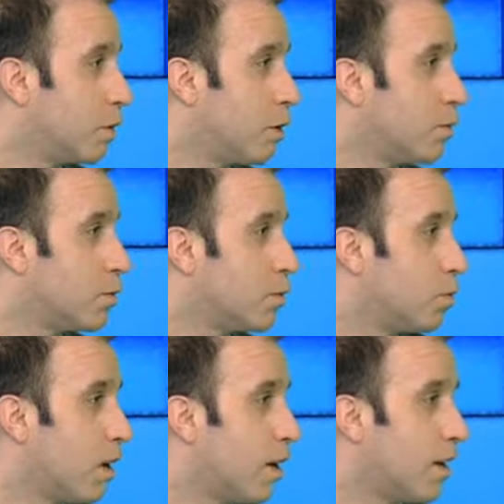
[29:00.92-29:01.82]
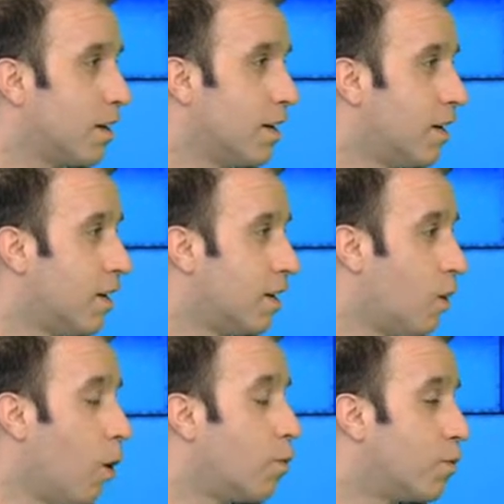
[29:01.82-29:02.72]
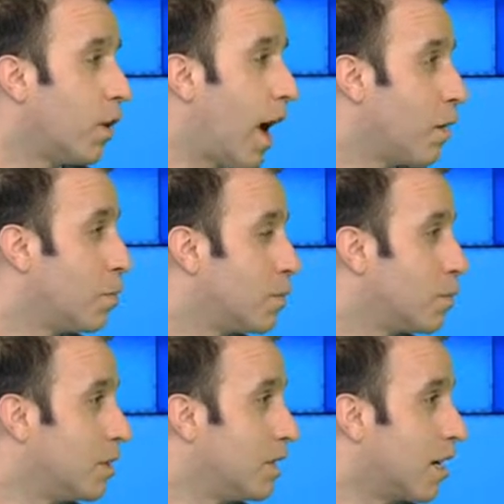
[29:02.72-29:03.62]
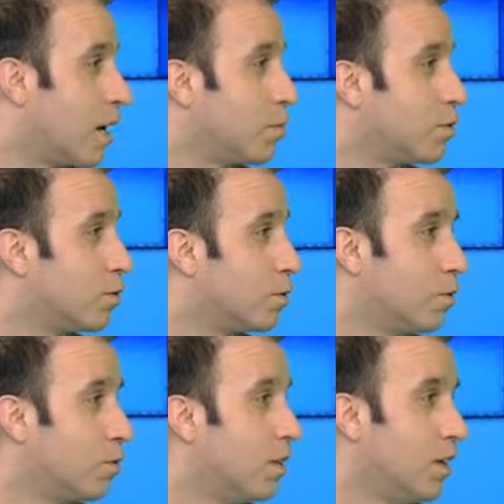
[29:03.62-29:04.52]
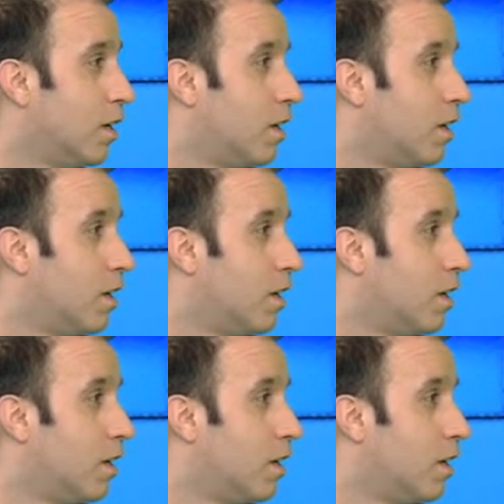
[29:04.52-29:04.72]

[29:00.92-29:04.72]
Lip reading: to those who are or feel helpless when it comes to